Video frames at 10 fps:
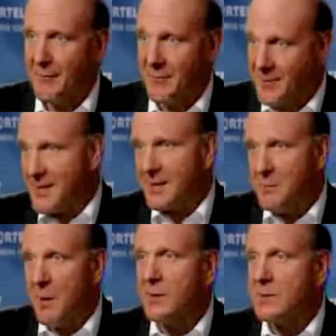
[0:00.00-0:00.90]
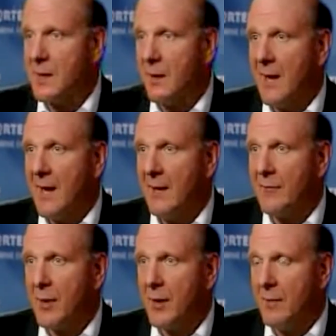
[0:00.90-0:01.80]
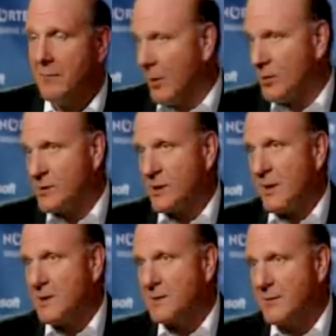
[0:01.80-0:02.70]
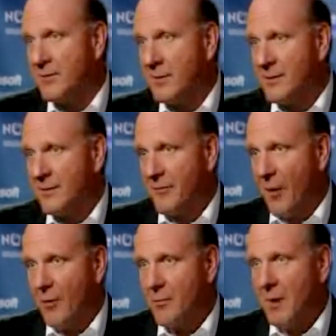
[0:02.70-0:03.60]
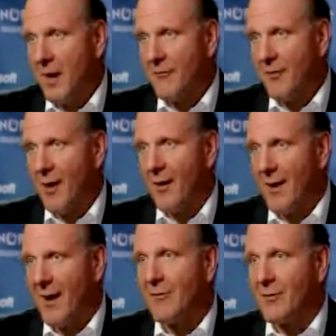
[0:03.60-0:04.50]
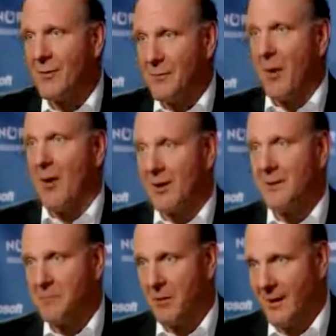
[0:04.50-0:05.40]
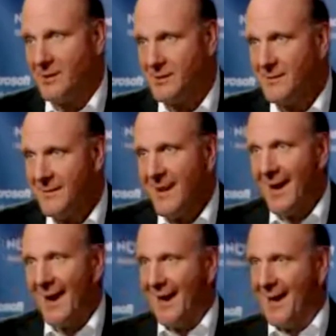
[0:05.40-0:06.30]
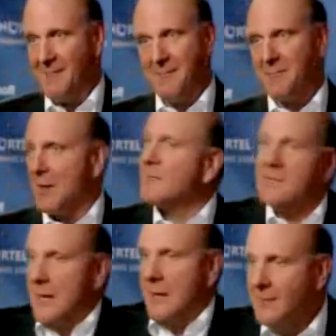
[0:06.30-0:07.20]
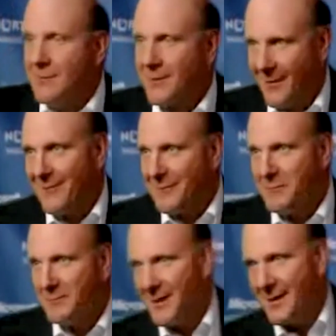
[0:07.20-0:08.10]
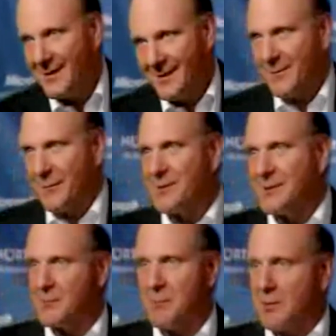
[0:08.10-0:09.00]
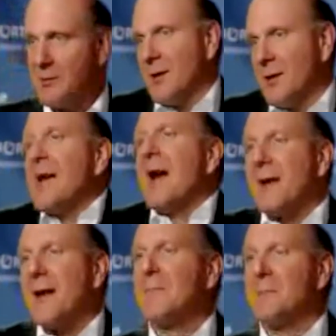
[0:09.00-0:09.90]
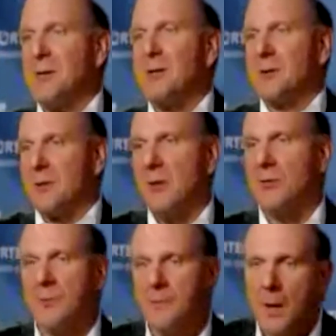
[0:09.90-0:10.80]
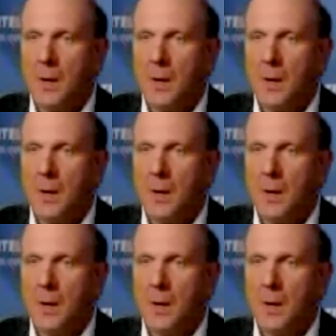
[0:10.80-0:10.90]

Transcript: in six months, they'll have the most expensive phone by far ever in the marketplace. And let's see, you know, what's the expression? Let's see how the competition goes.